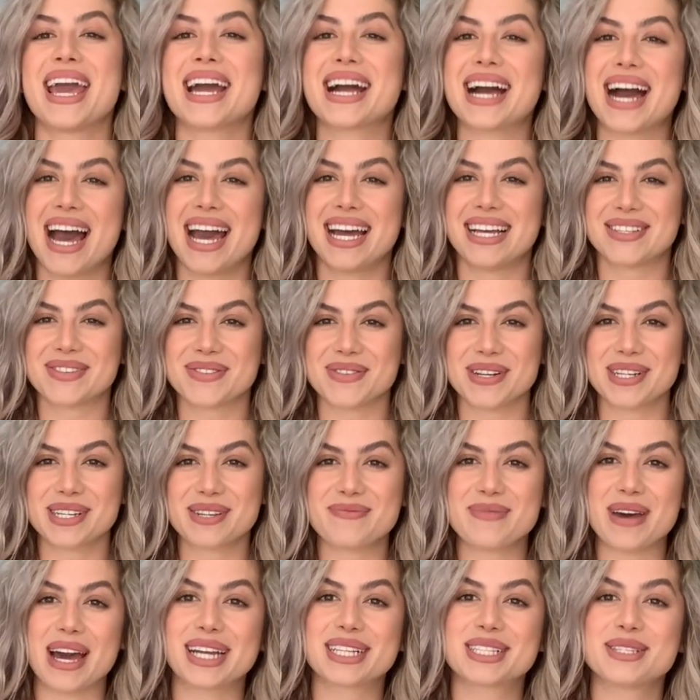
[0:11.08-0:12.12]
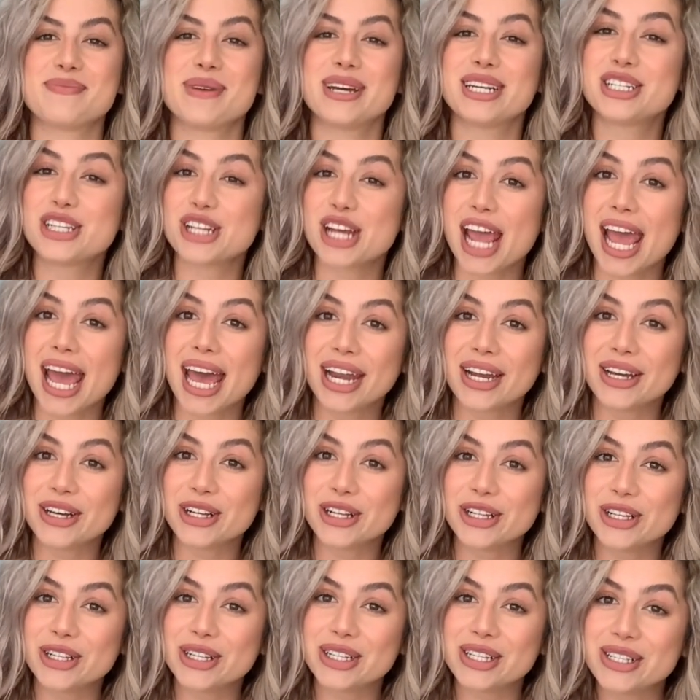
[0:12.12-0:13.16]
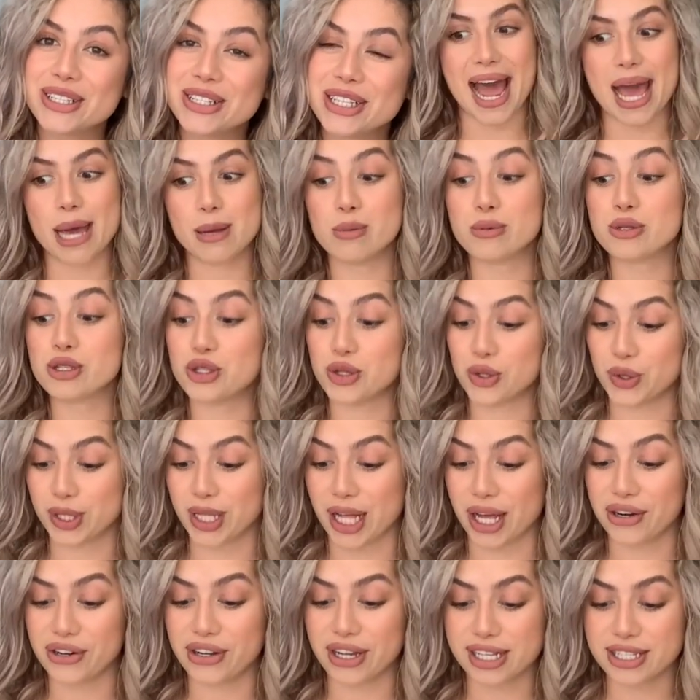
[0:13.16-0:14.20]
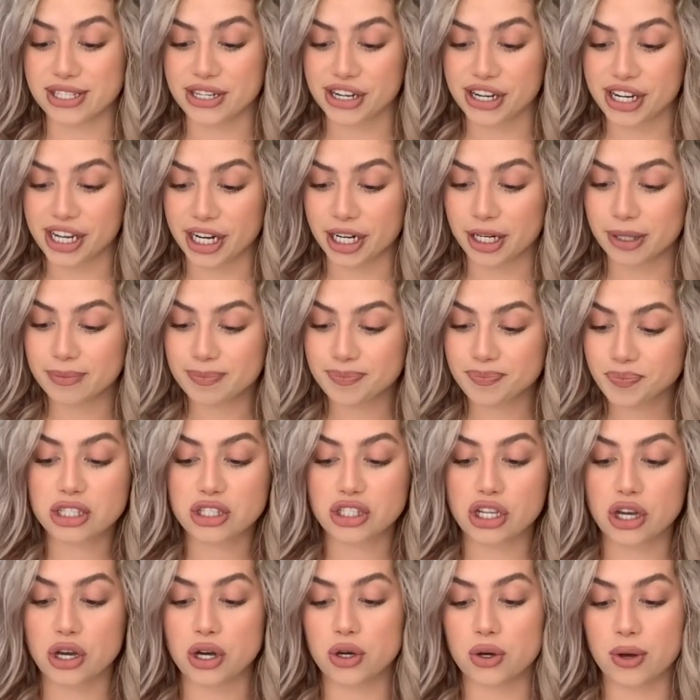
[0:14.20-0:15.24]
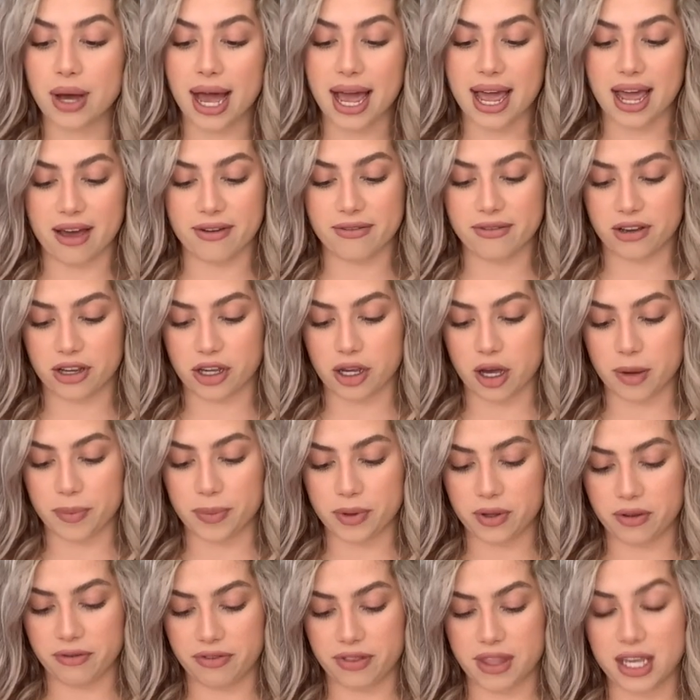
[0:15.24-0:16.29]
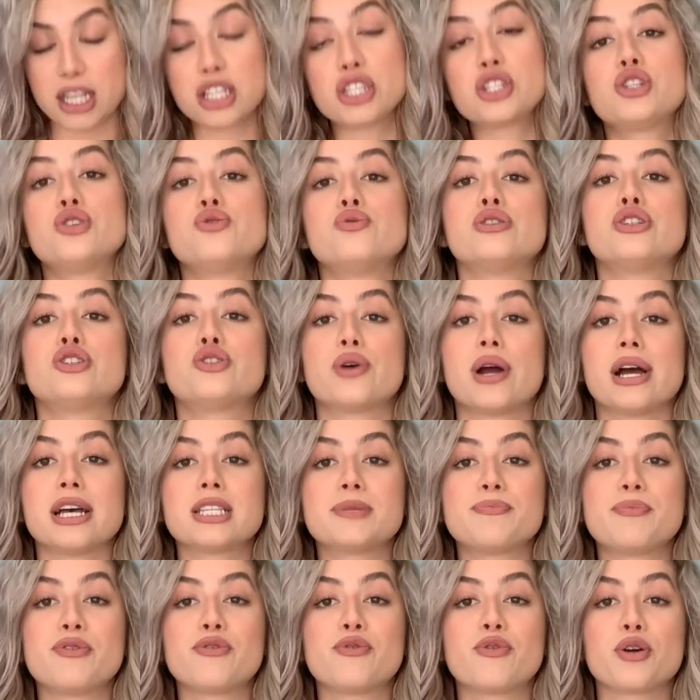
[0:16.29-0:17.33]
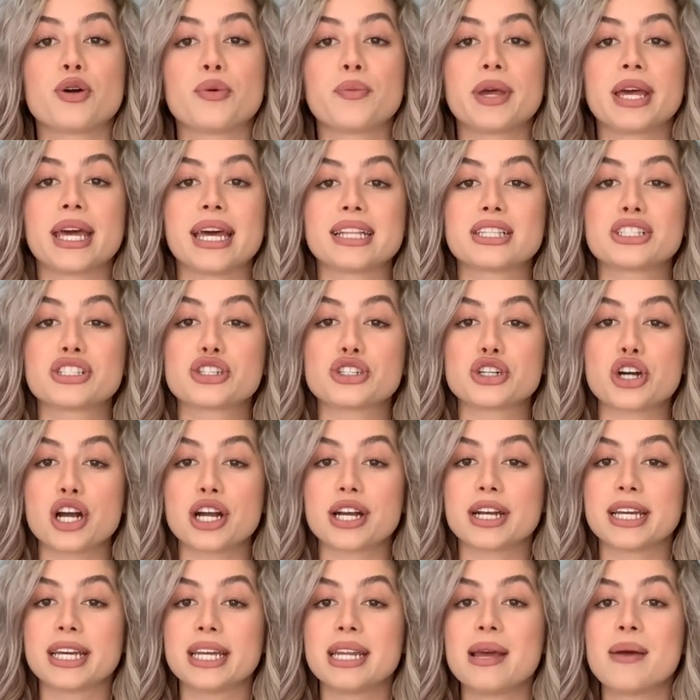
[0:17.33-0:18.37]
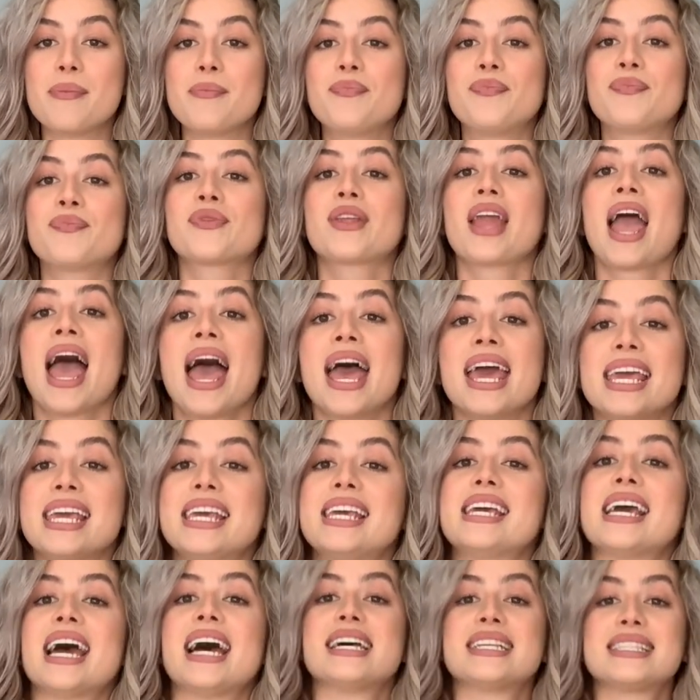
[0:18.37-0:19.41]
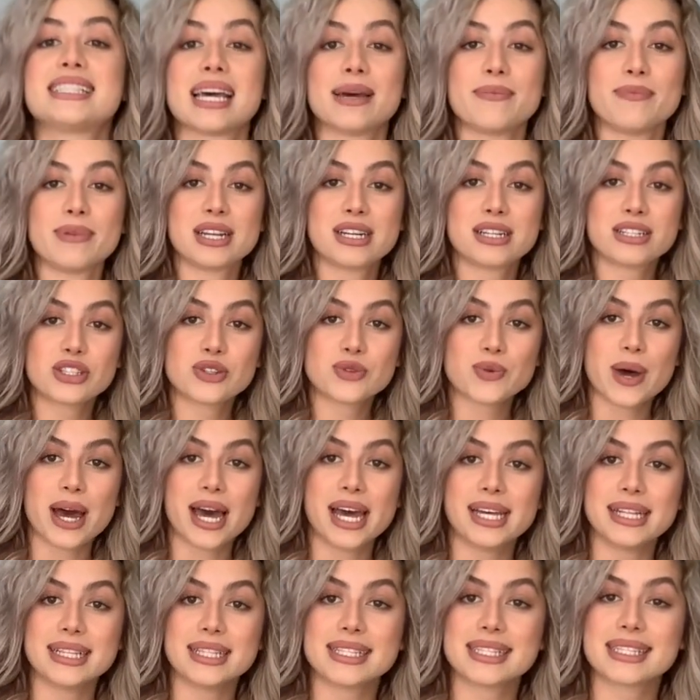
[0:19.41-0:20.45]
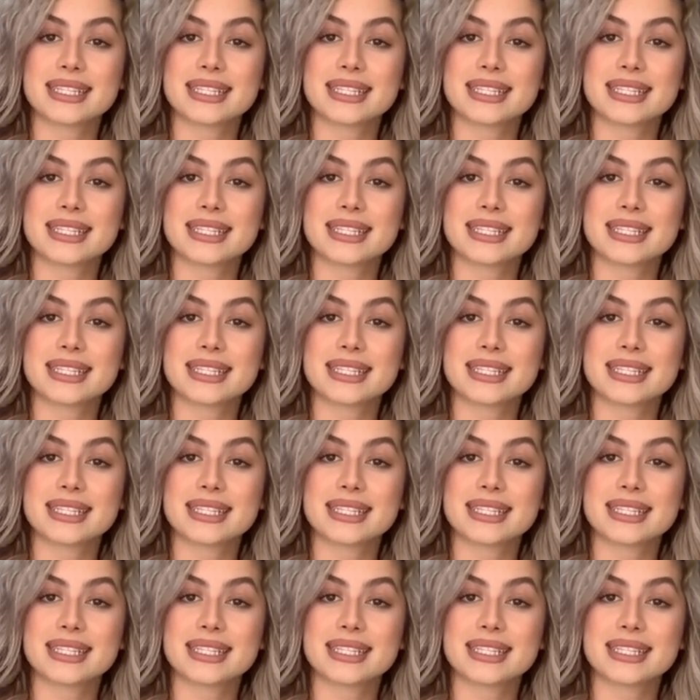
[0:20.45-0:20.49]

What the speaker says: guys, welcome back to my channel. I'm so glad you guys are here. So I have a couple of things to address before we get started. Yes, I'm in sweats.